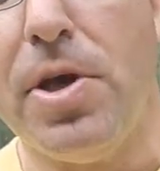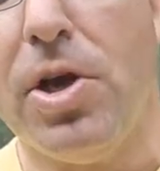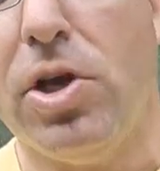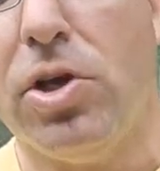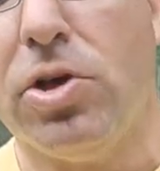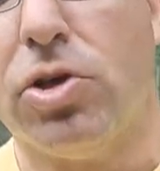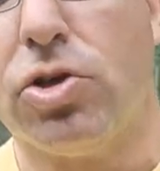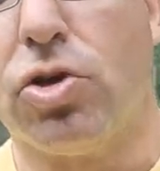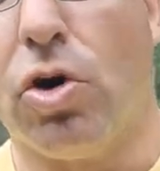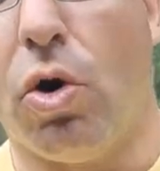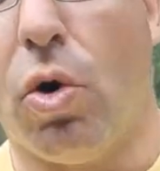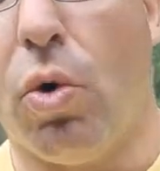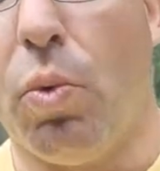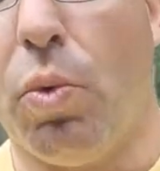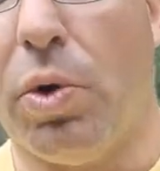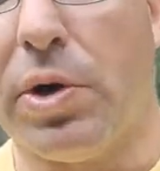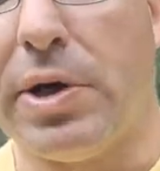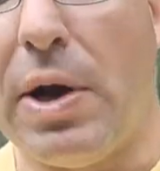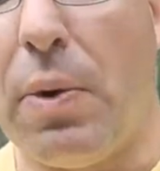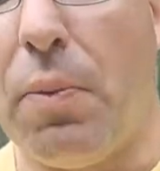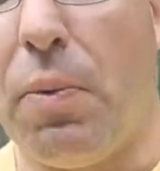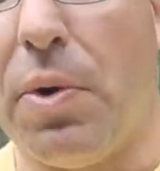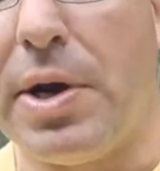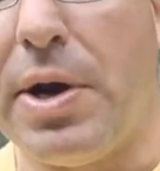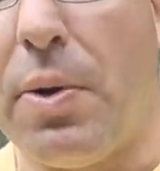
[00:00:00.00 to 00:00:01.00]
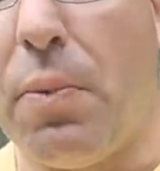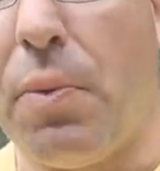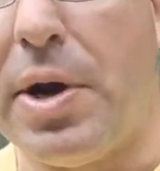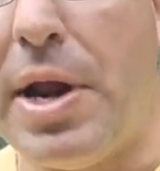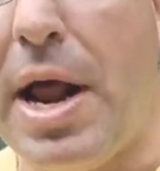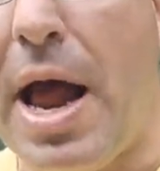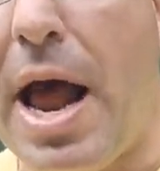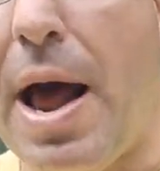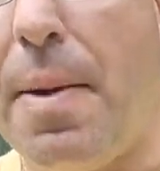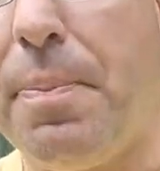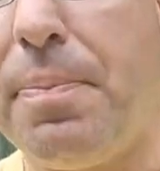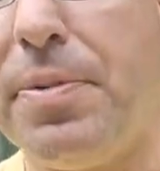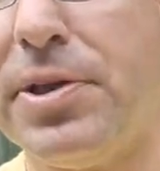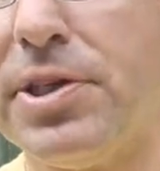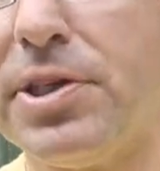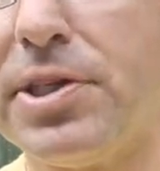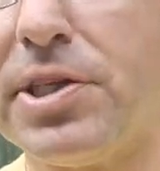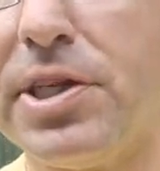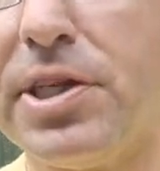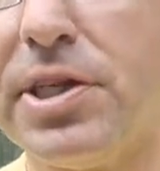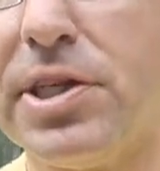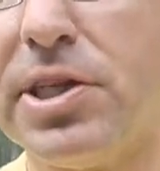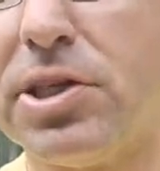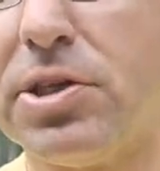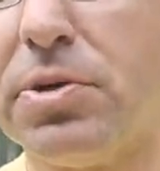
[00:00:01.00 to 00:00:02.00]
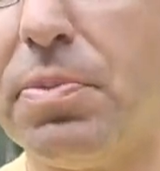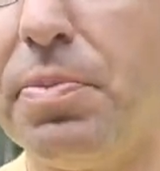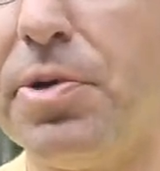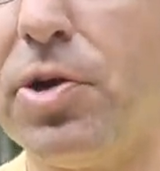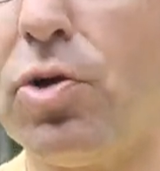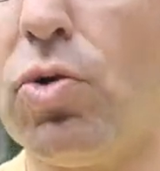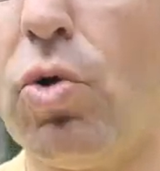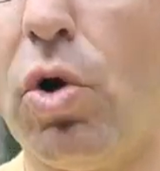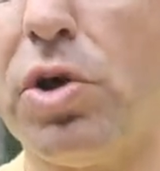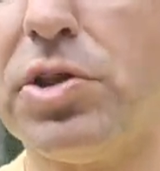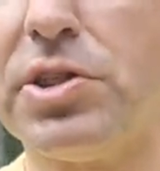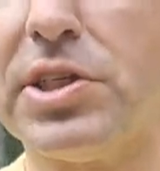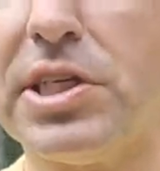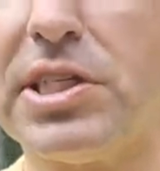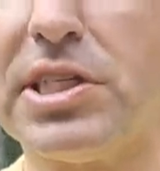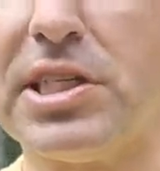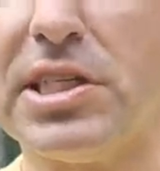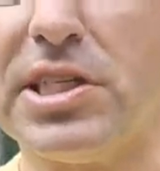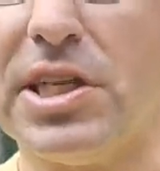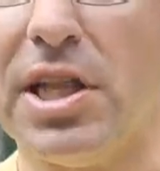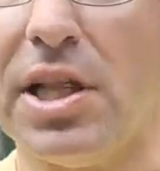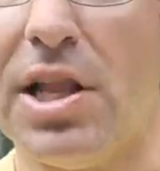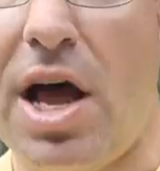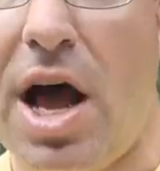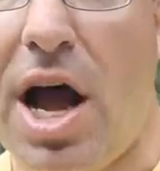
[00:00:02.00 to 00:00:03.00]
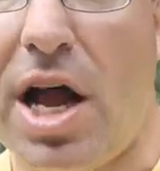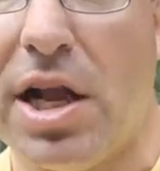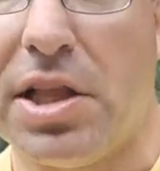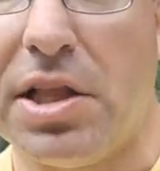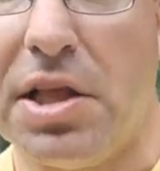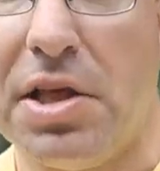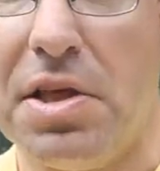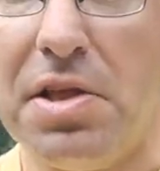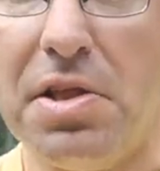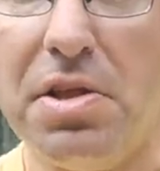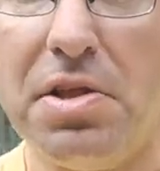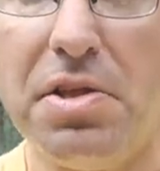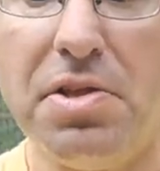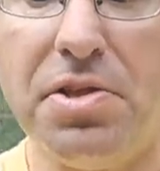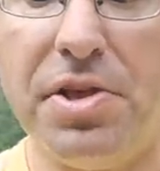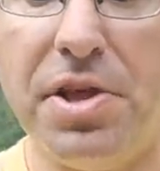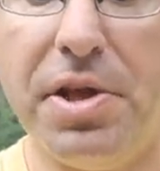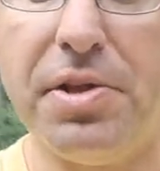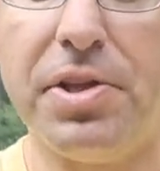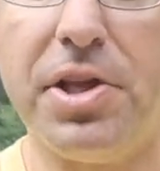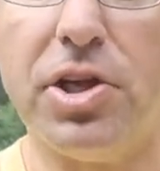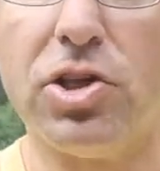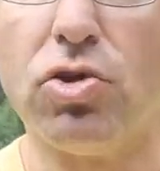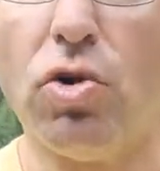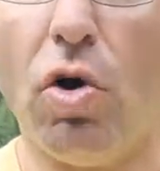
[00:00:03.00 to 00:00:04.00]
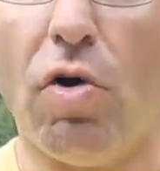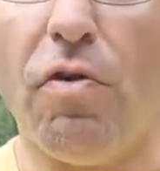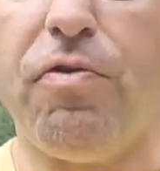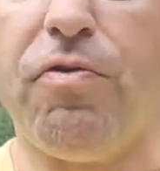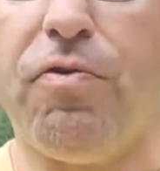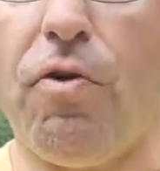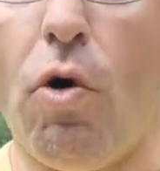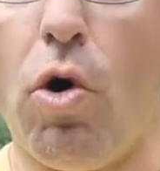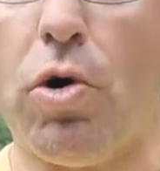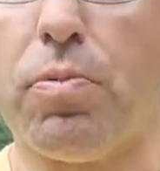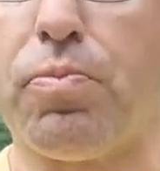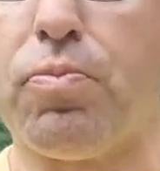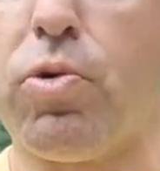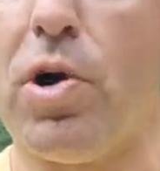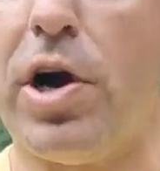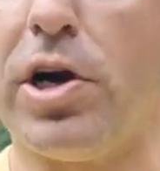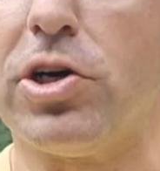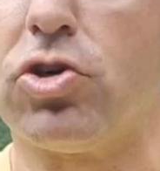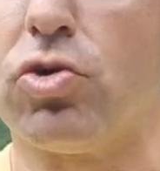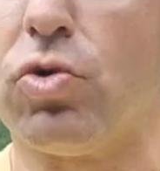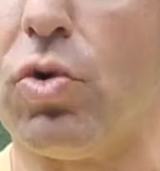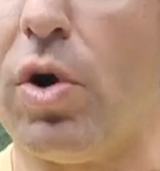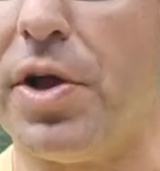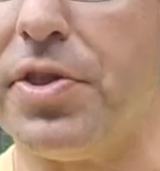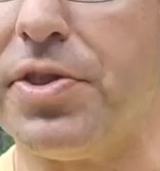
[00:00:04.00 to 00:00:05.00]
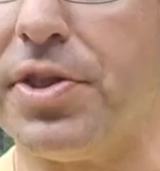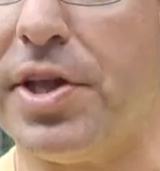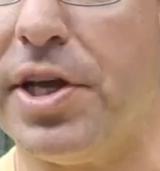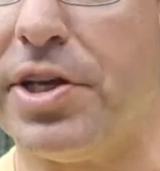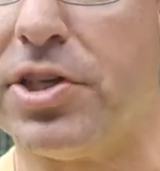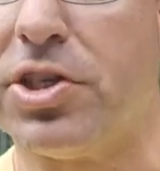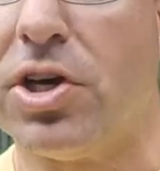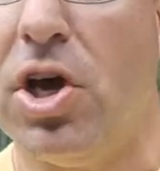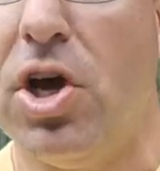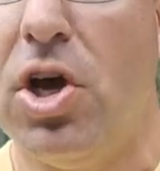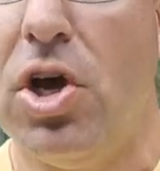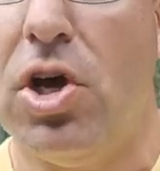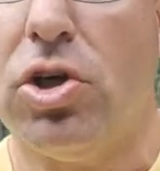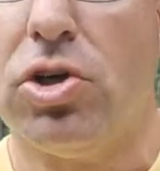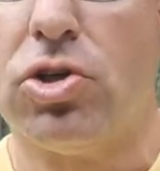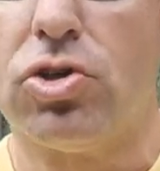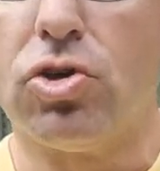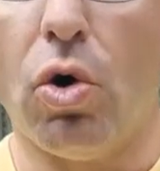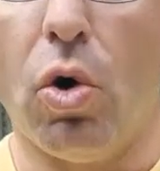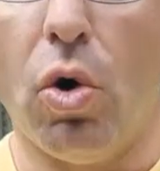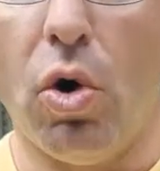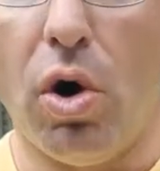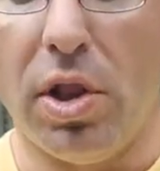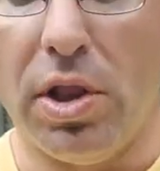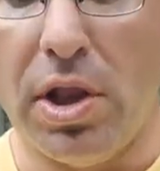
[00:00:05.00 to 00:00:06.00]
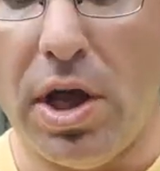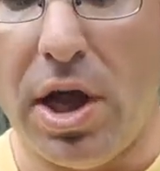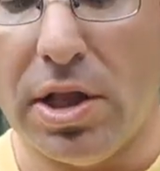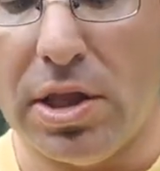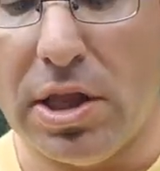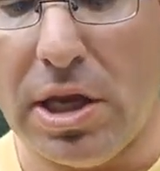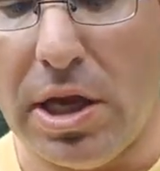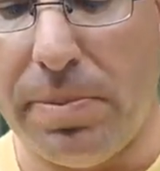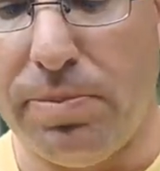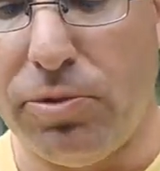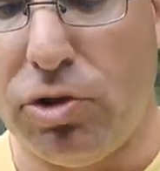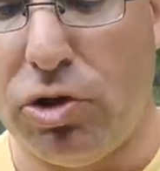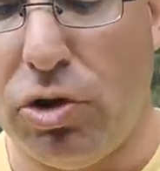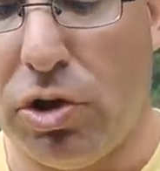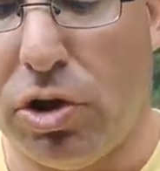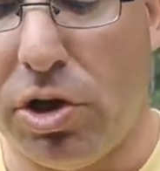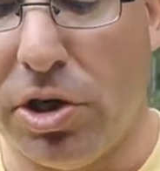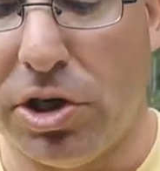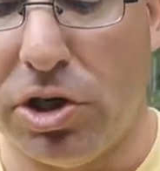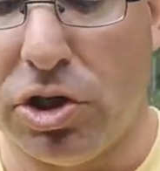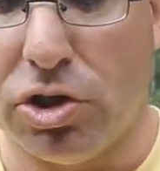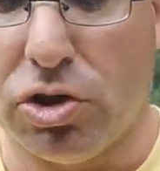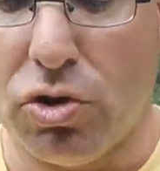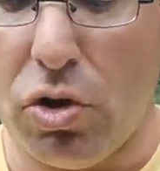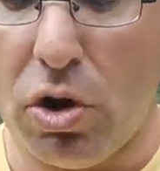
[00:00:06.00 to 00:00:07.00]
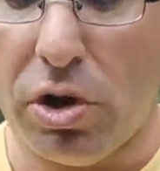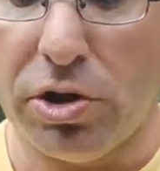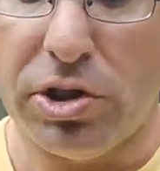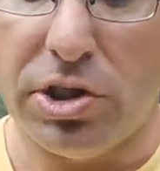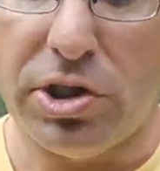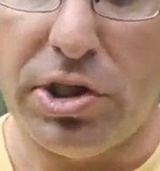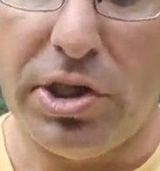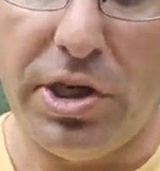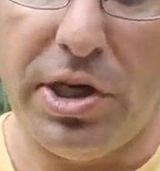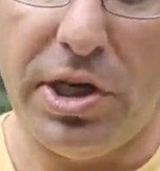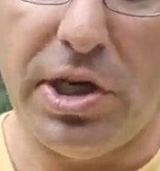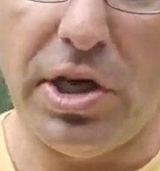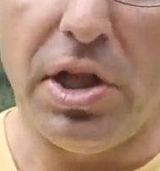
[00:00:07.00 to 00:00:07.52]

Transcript: So what happens is, because this is locked, there's no forward pressure on this. So a lot of times you're going to start seeing a